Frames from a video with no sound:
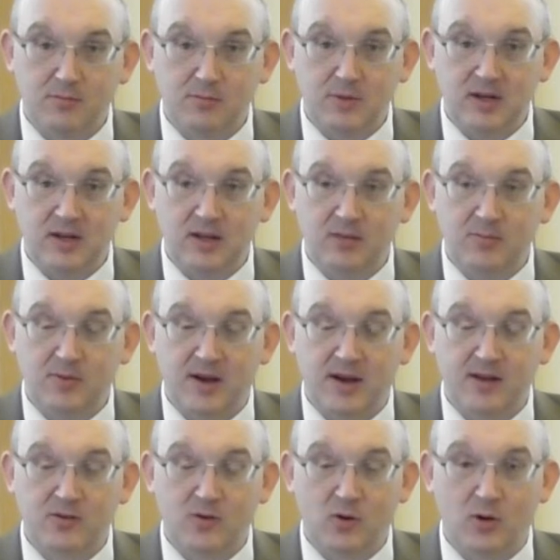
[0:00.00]
meaning by
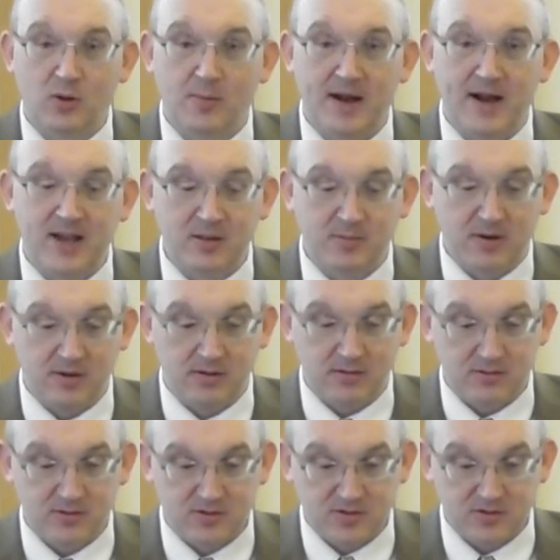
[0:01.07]
a tall man about
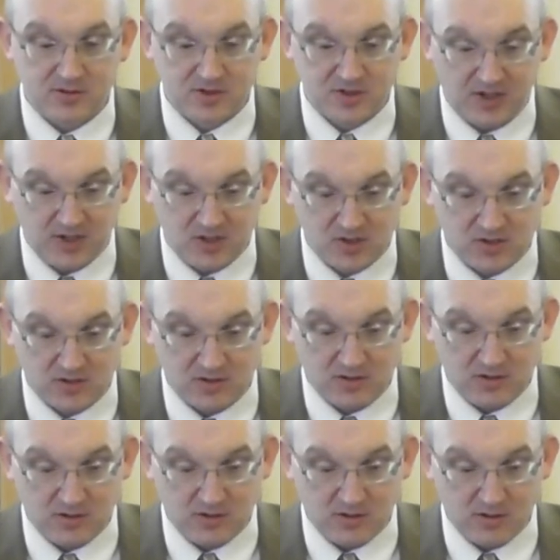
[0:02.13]
6
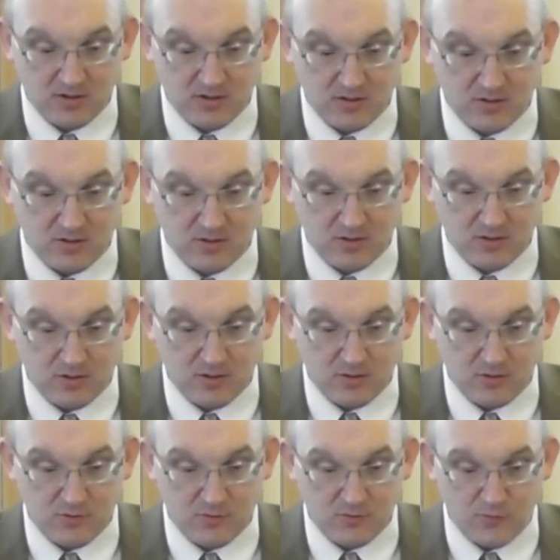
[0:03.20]

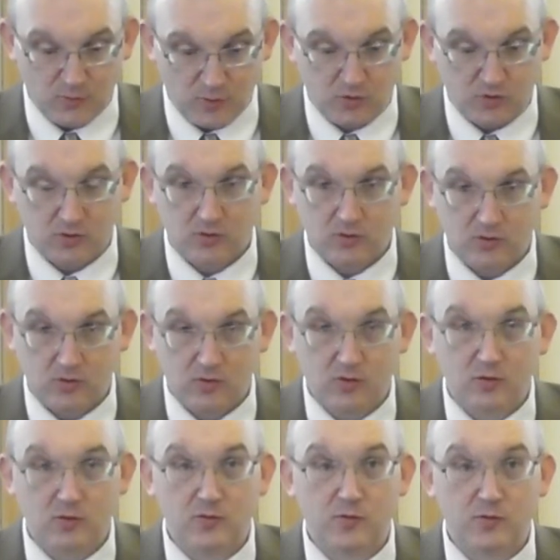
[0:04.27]
foot.
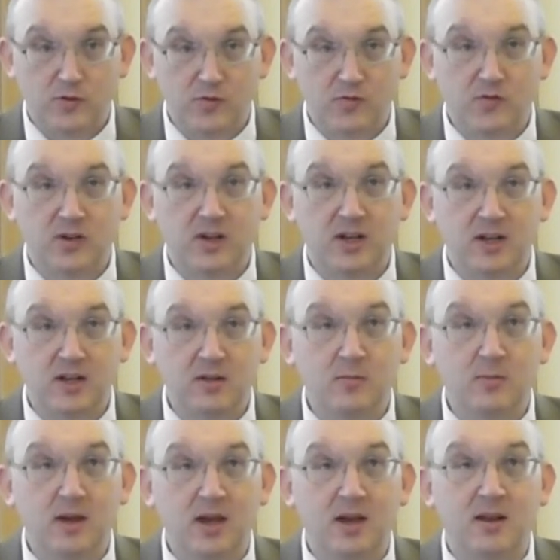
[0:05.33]
15
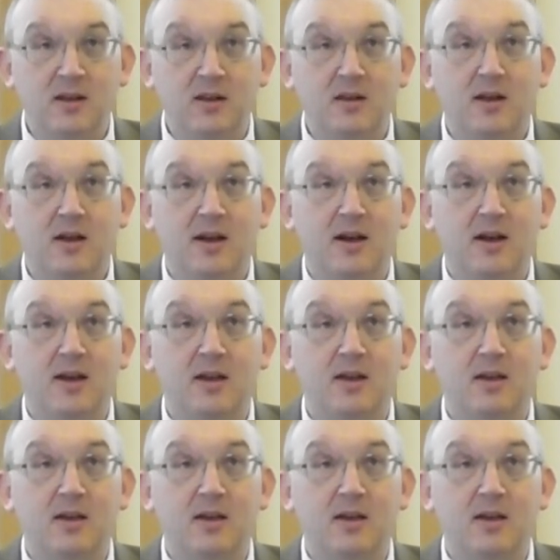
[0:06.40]
men high.